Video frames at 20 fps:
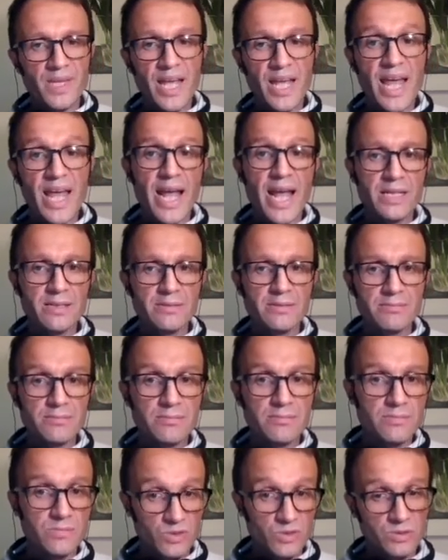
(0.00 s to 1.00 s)

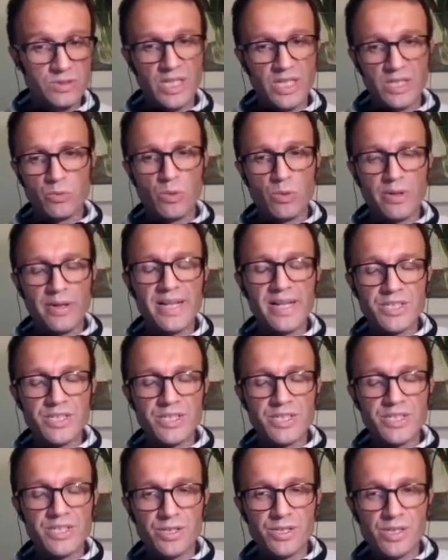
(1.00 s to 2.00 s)
and network
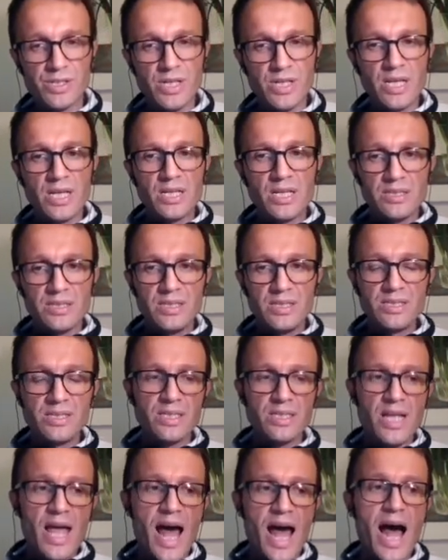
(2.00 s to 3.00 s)
glitches.
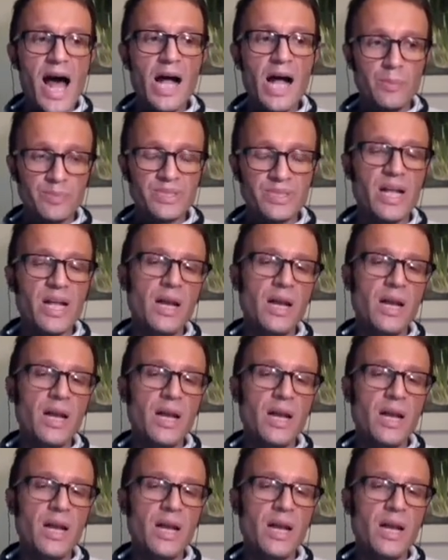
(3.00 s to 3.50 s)
This helped a